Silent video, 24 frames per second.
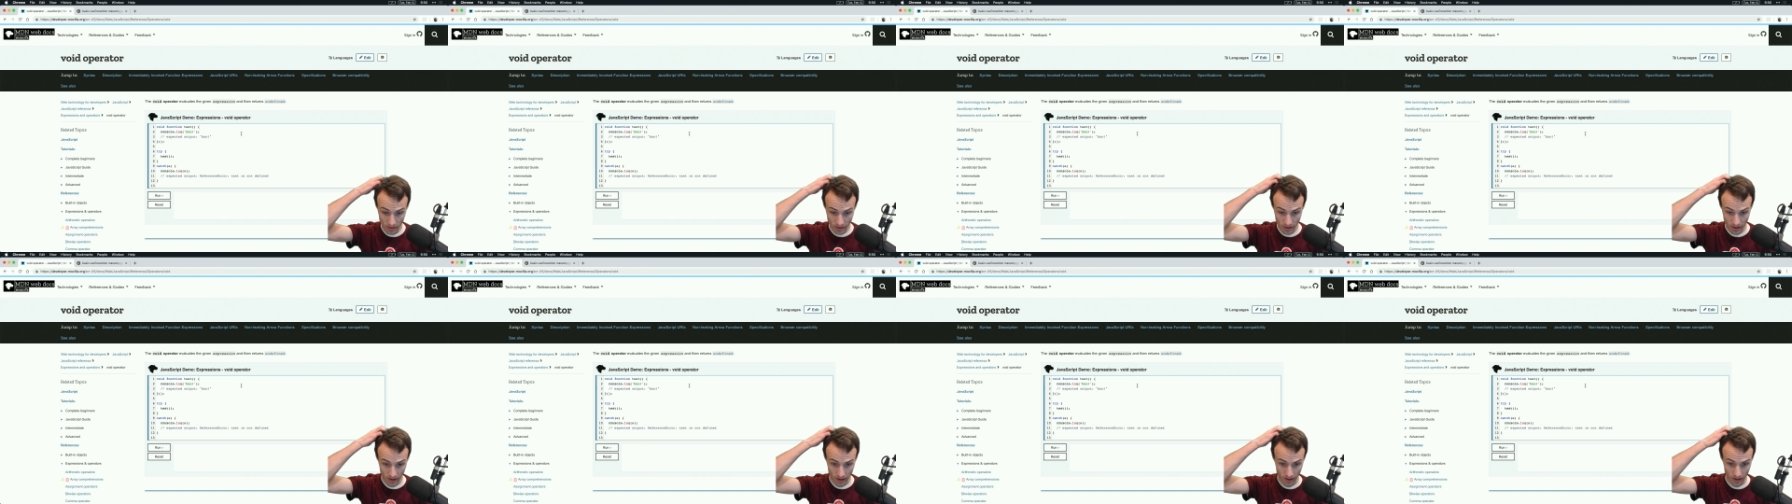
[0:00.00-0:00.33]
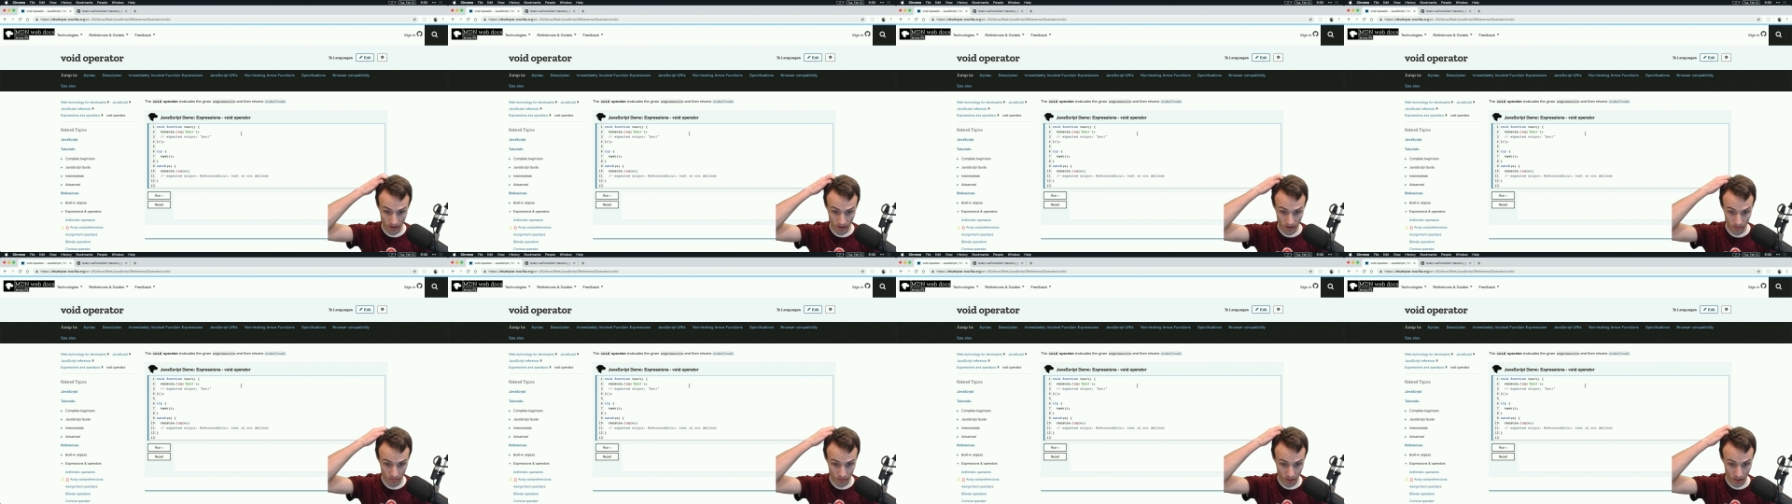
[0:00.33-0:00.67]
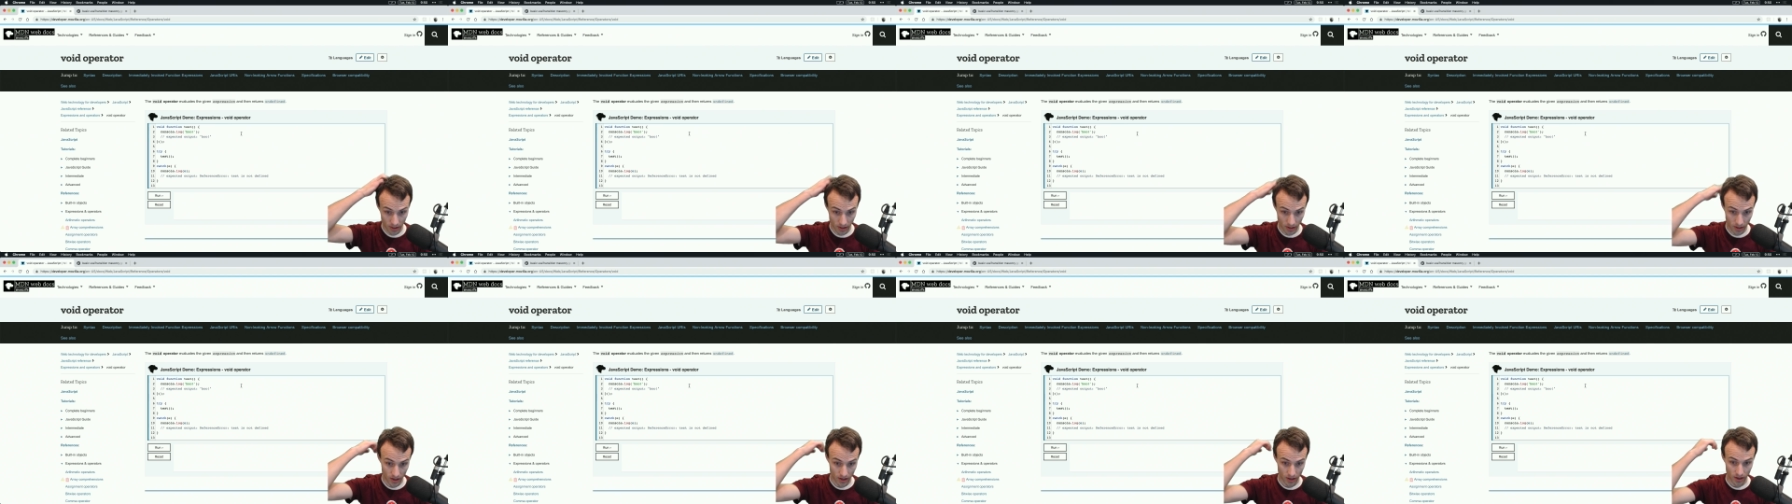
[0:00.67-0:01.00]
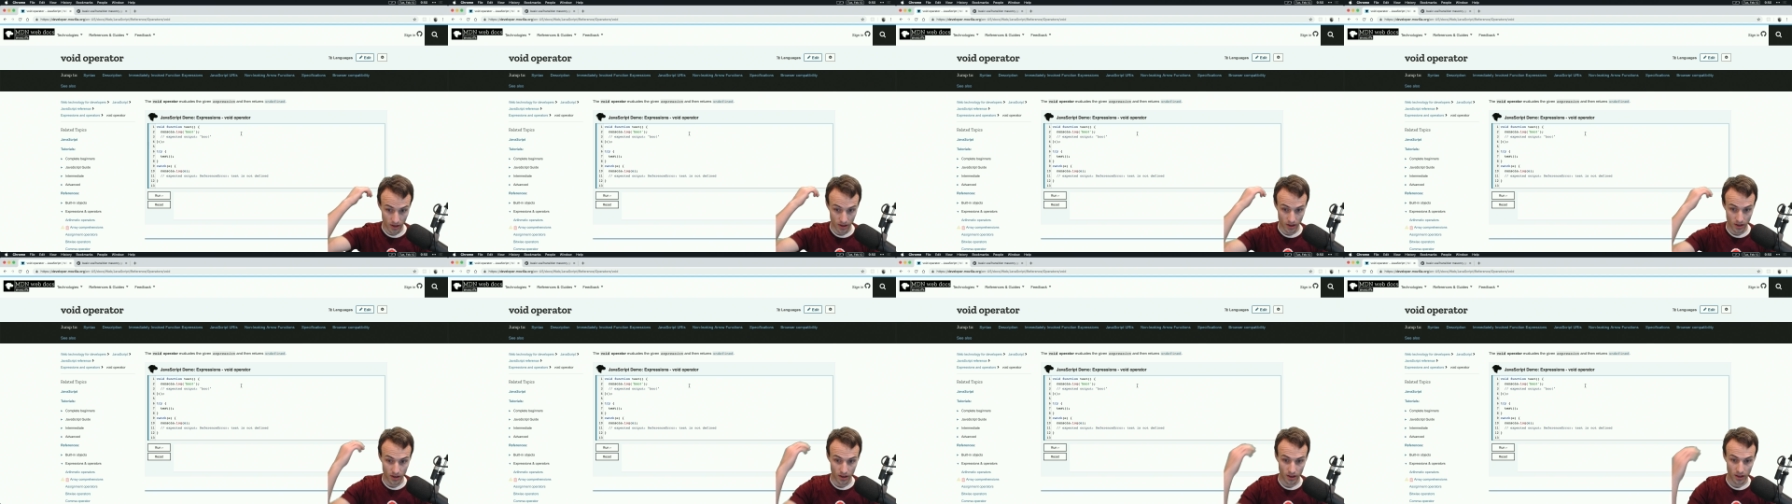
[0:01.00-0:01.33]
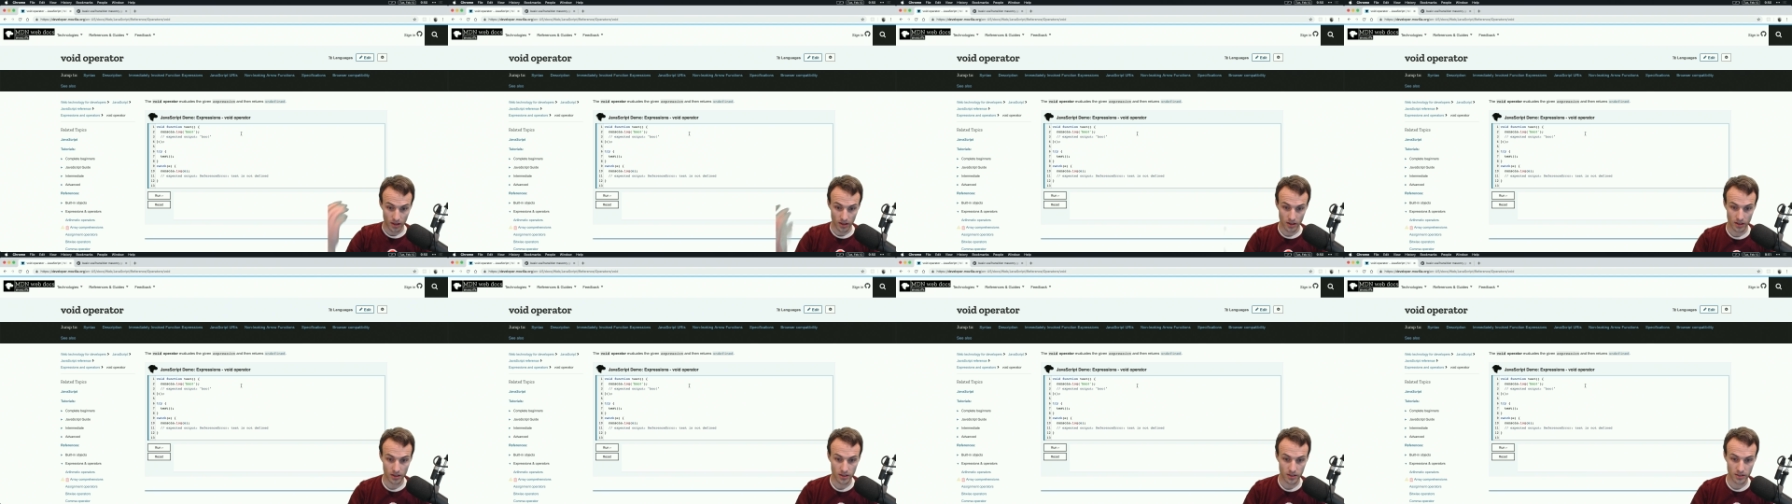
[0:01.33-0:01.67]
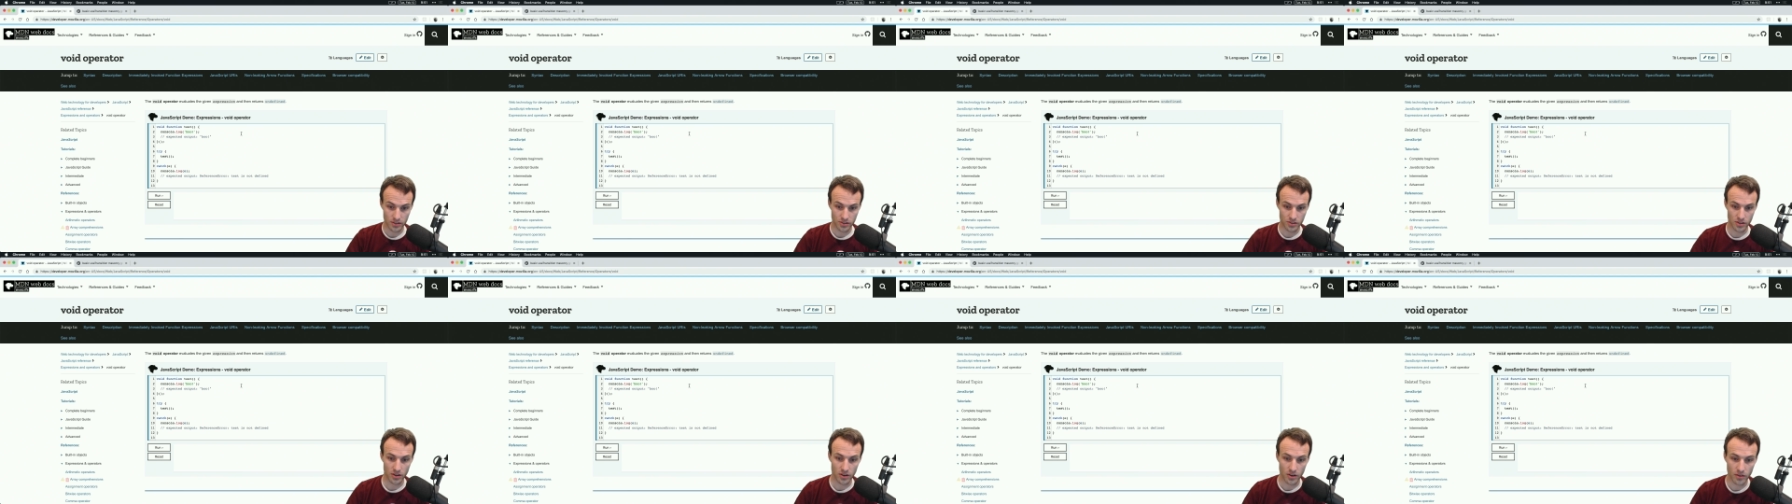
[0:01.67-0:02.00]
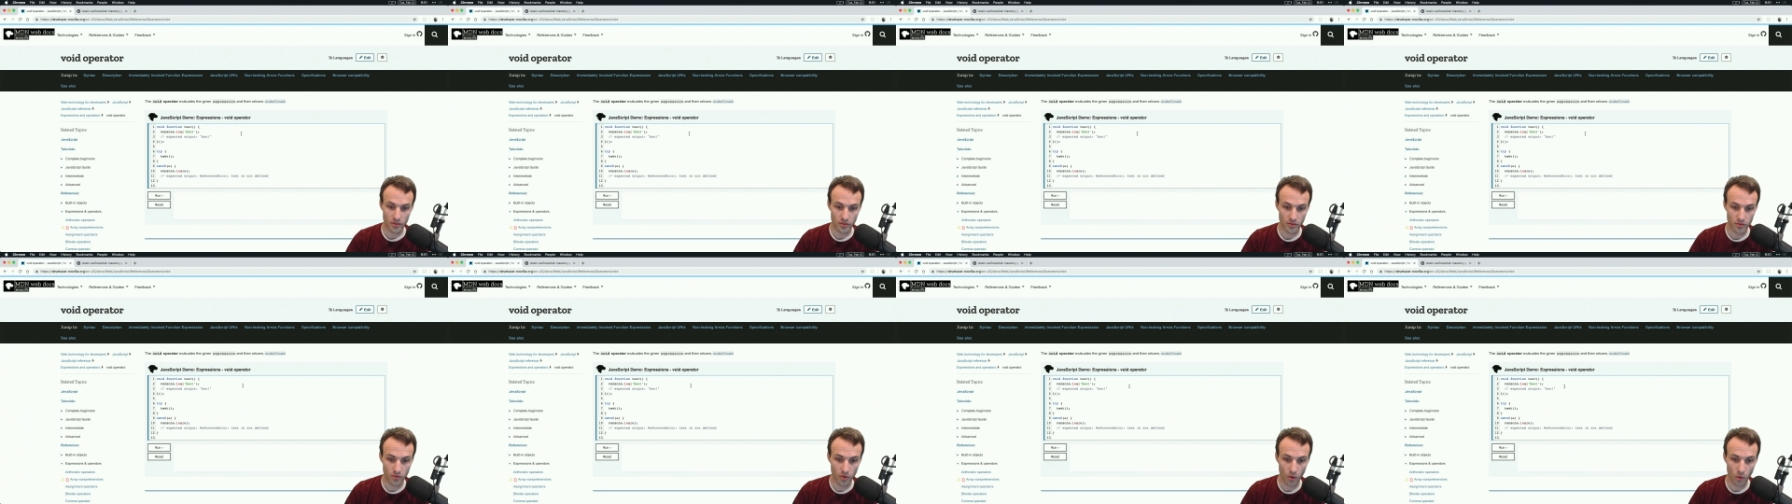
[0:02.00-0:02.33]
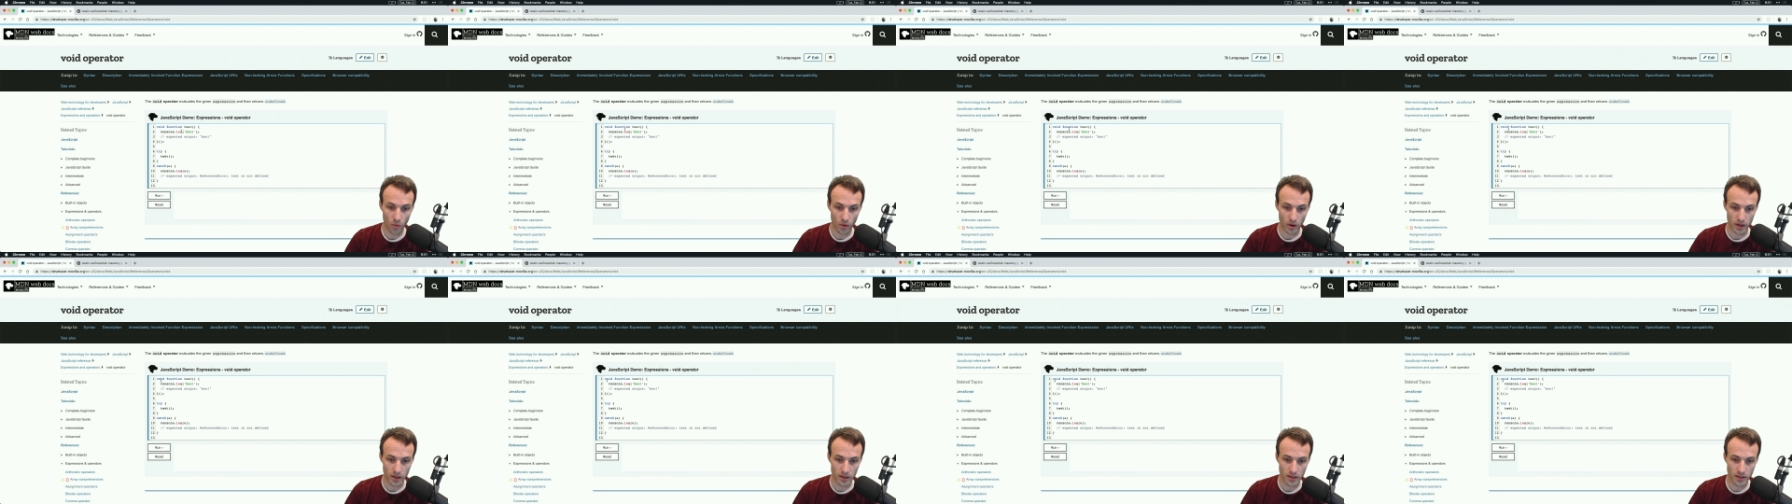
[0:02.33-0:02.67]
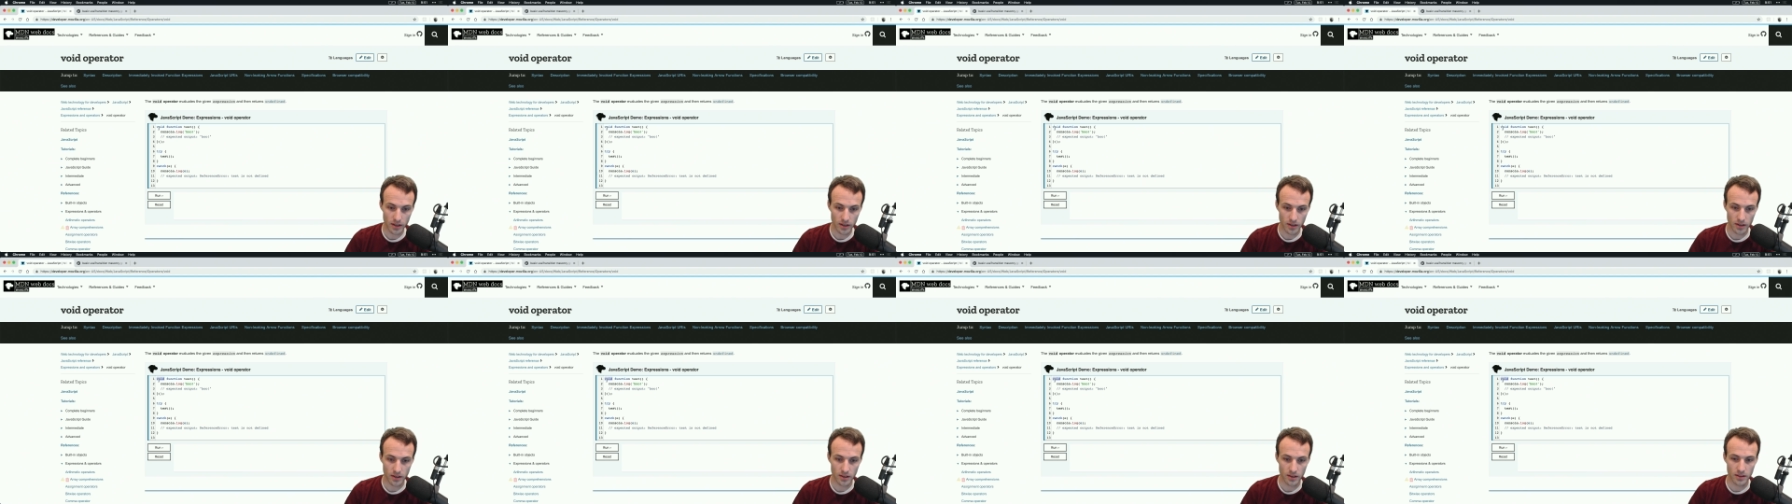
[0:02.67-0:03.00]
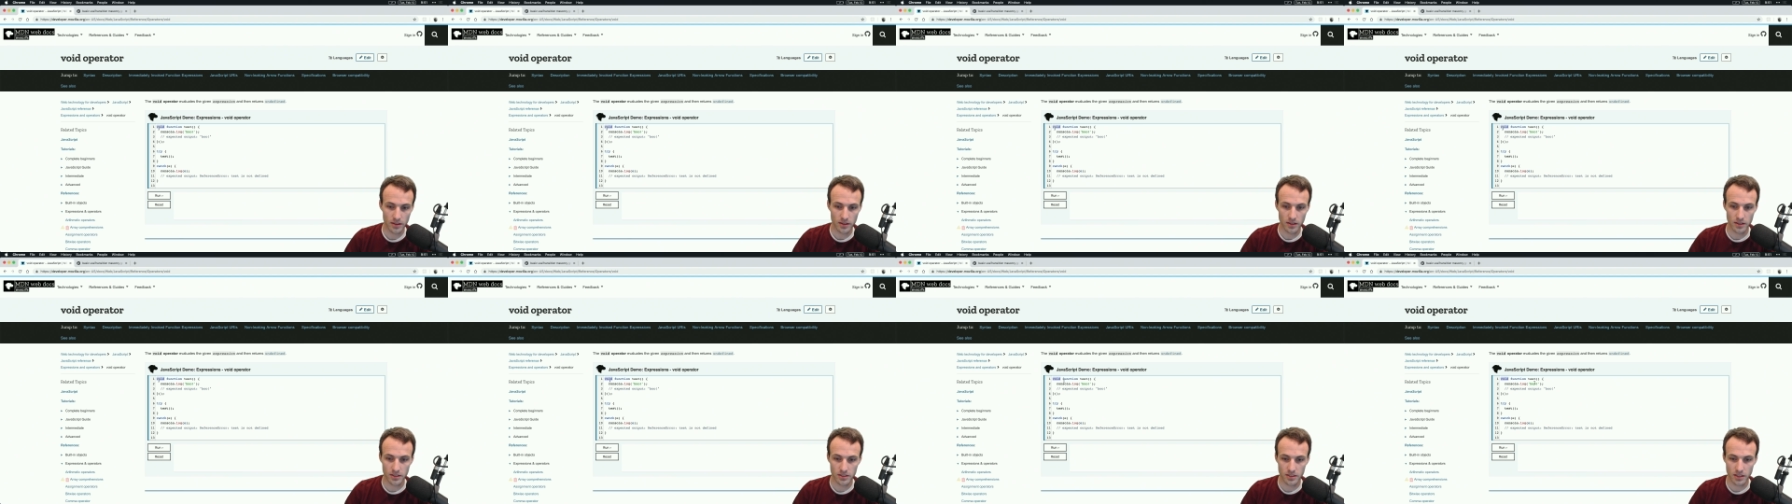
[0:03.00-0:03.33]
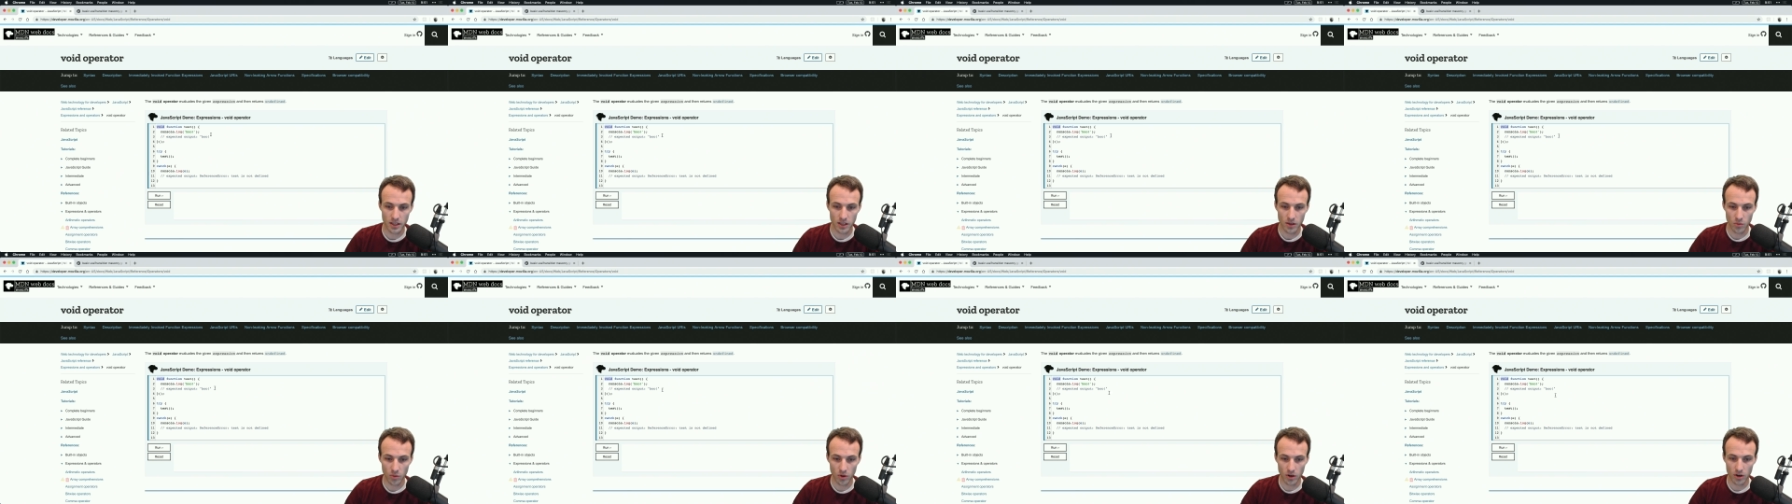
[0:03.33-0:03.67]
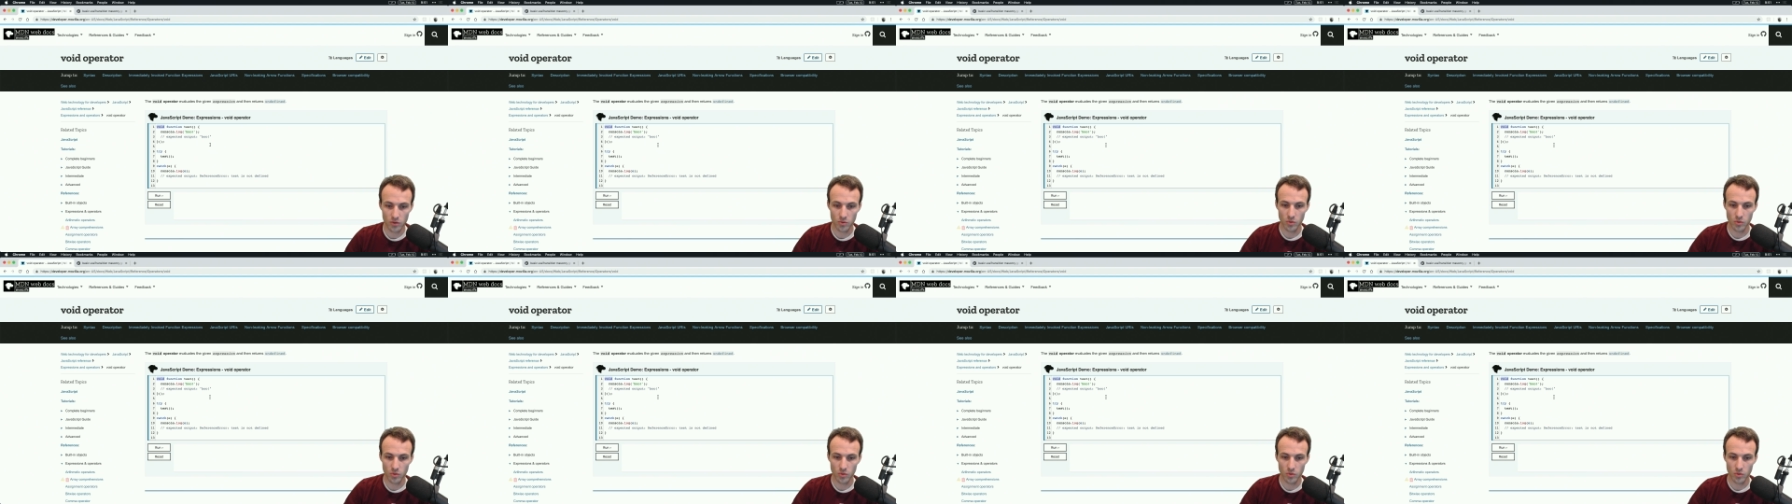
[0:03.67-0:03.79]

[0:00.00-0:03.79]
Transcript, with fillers: Um, it is void, this keyword.